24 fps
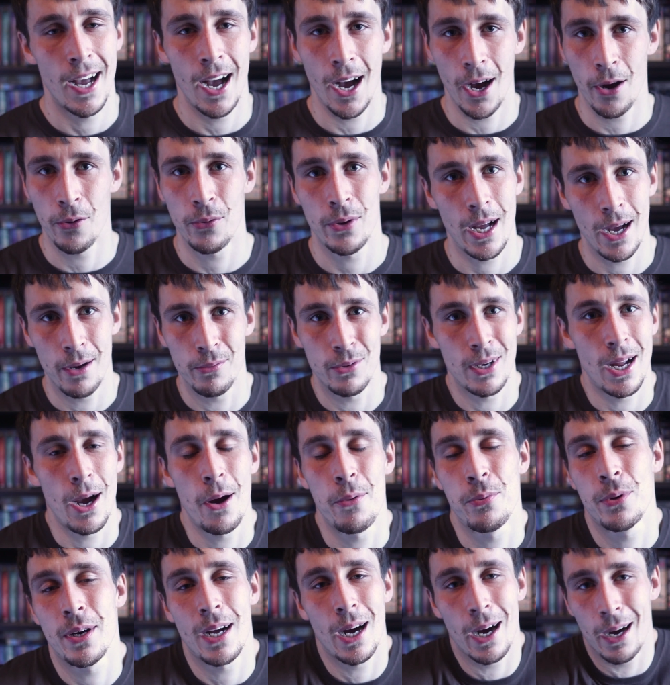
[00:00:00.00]
I
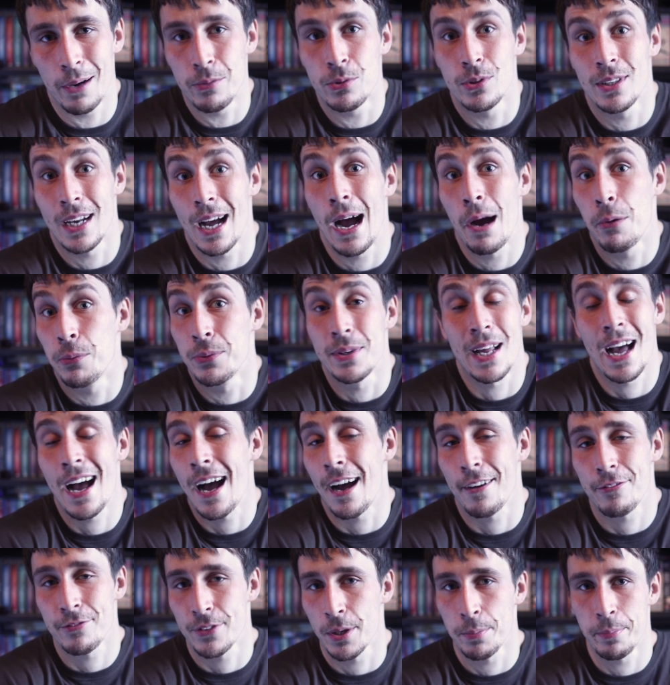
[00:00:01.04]
would
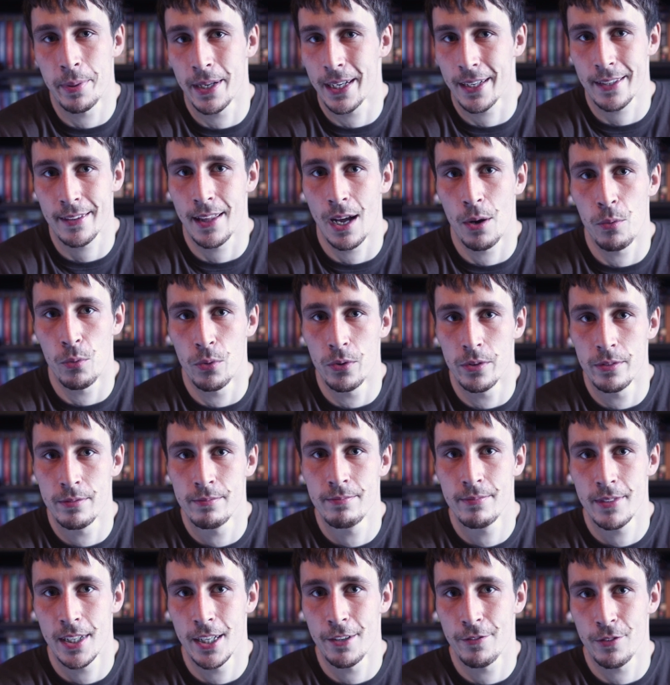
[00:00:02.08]
have to pick that one
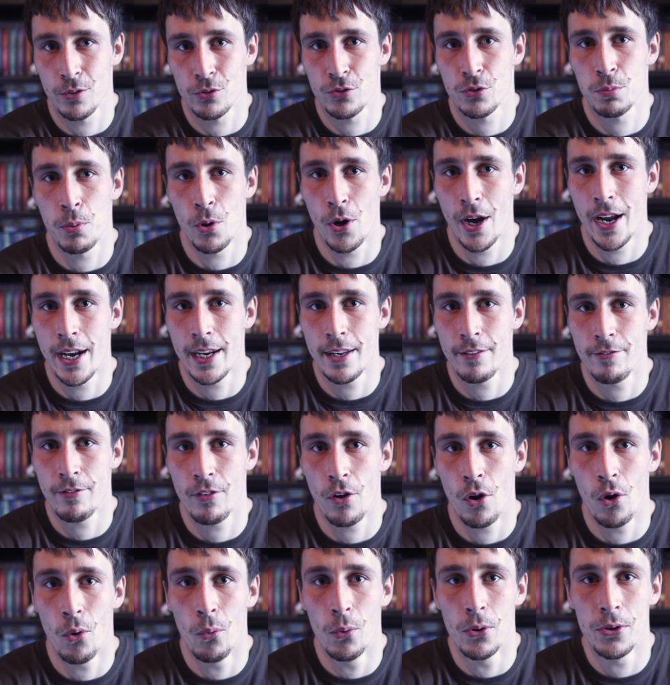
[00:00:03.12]
if I was to put any
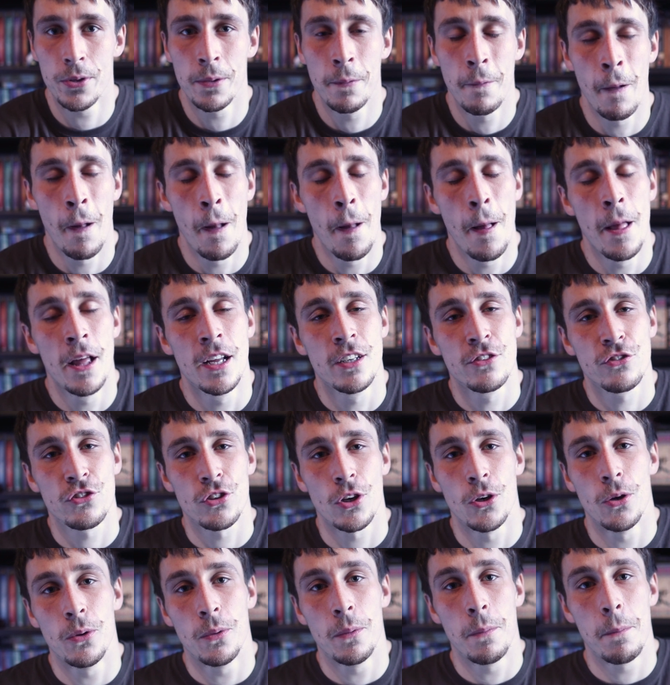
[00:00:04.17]
forward.
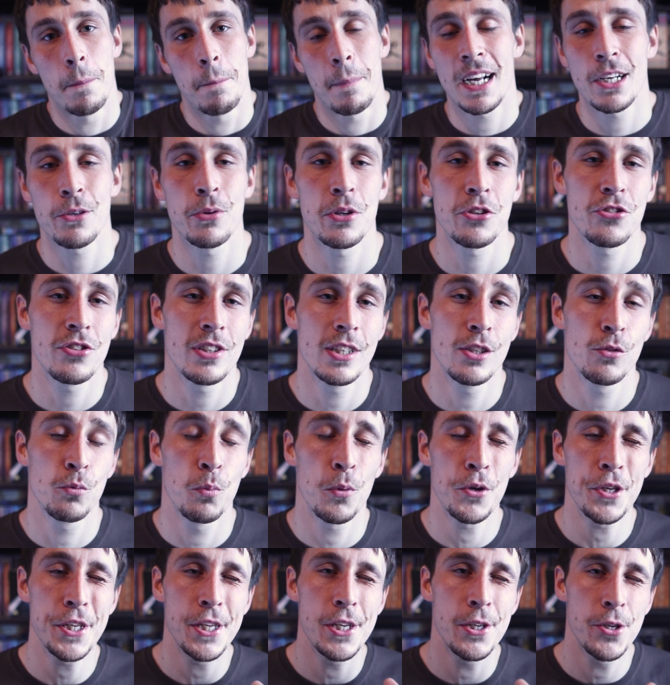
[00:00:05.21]
So my question is,
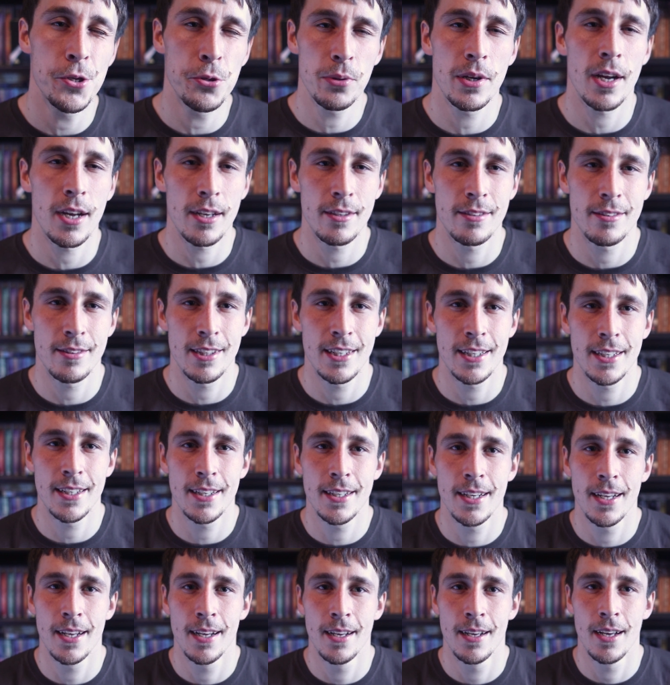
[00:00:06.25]
what do you guys
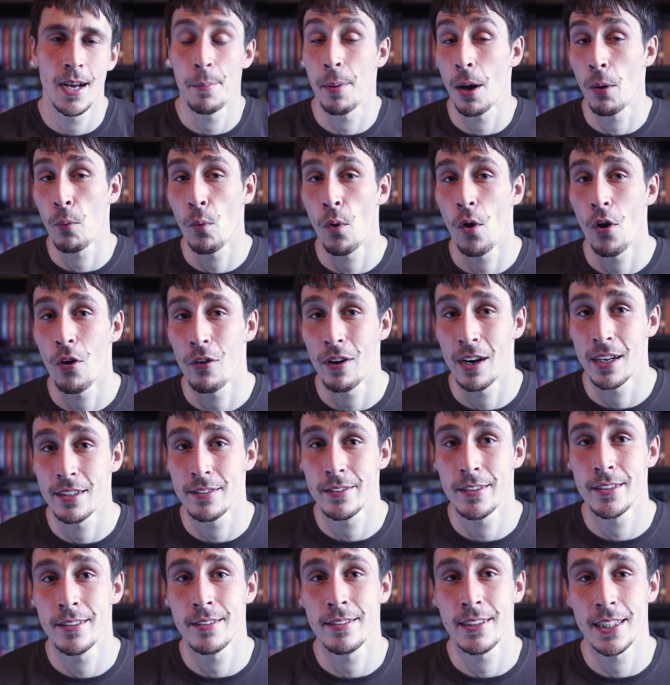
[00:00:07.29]
think about water
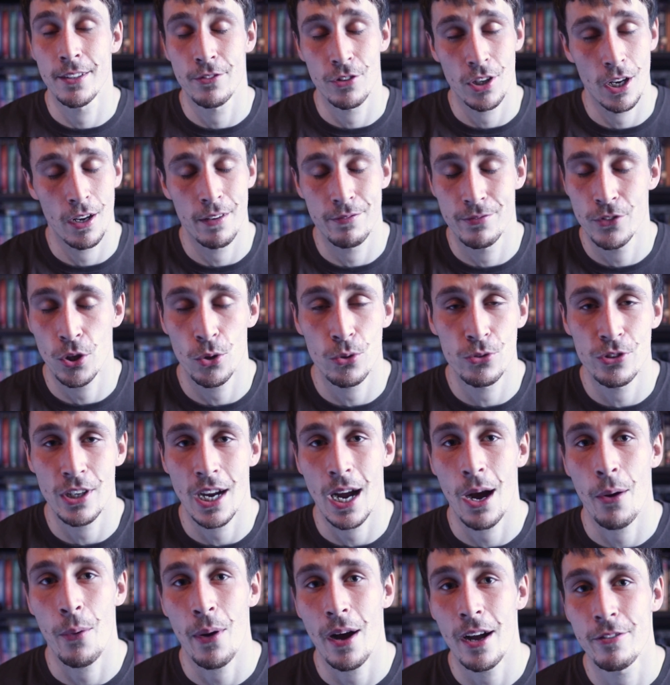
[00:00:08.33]
ITC? I've told you
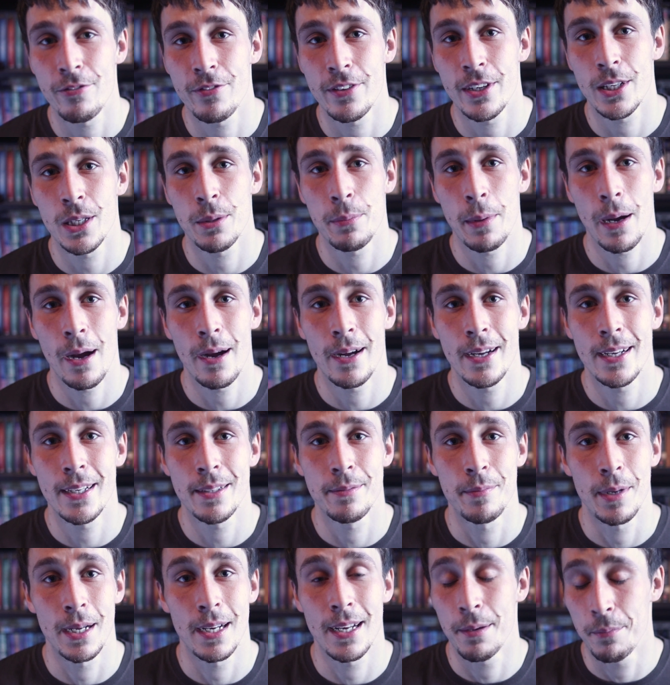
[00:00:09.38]
how I feel about it.
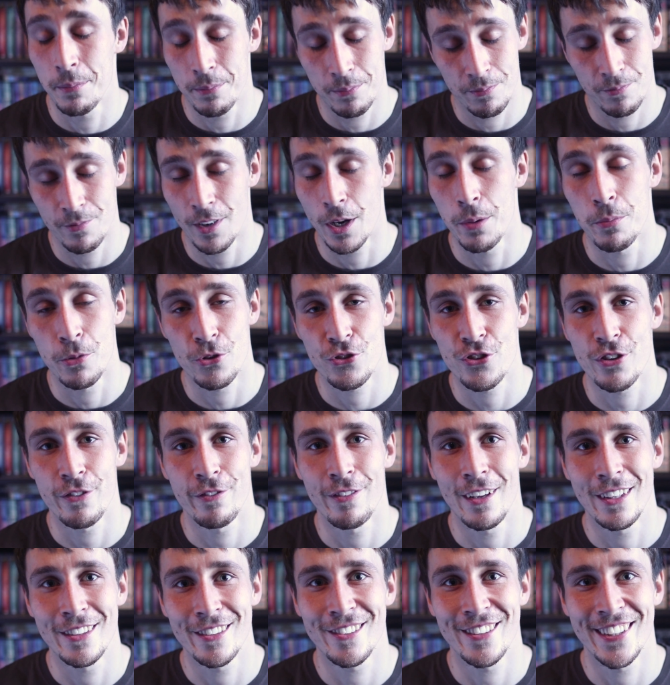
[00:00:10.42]
I'm very much a
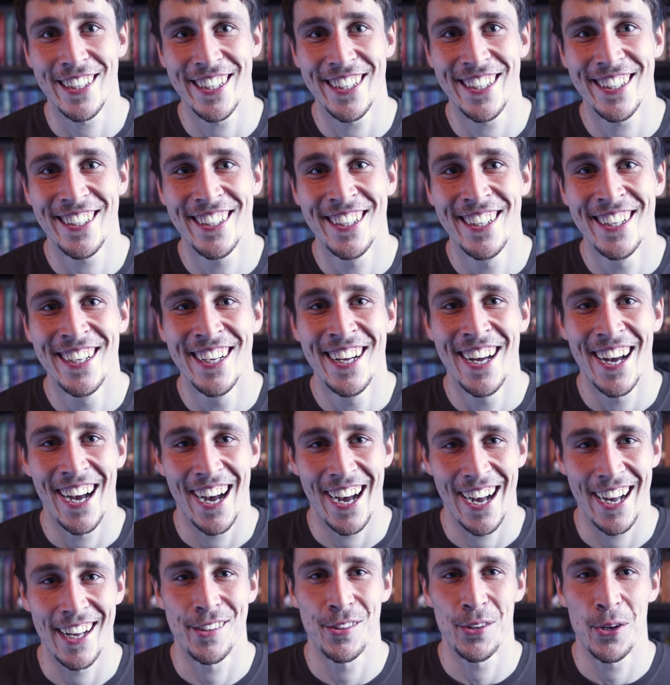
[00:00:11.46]
fence sitter,
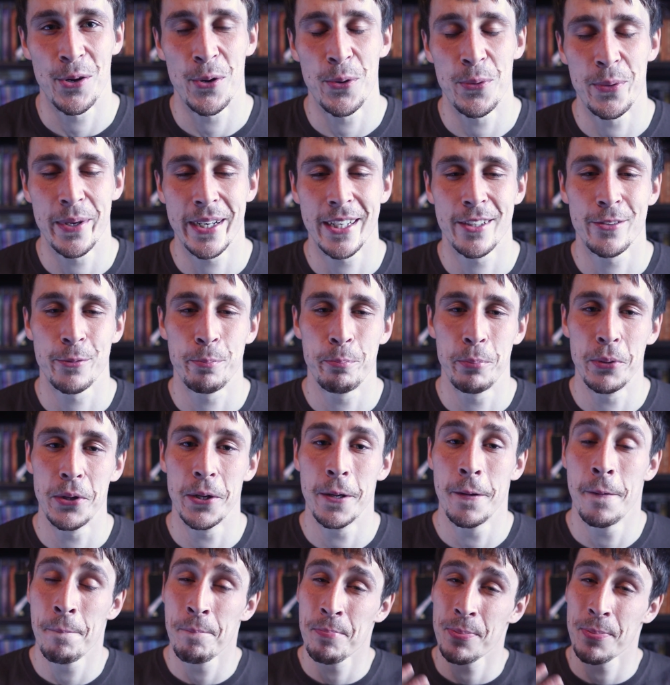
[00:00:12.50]
as always, but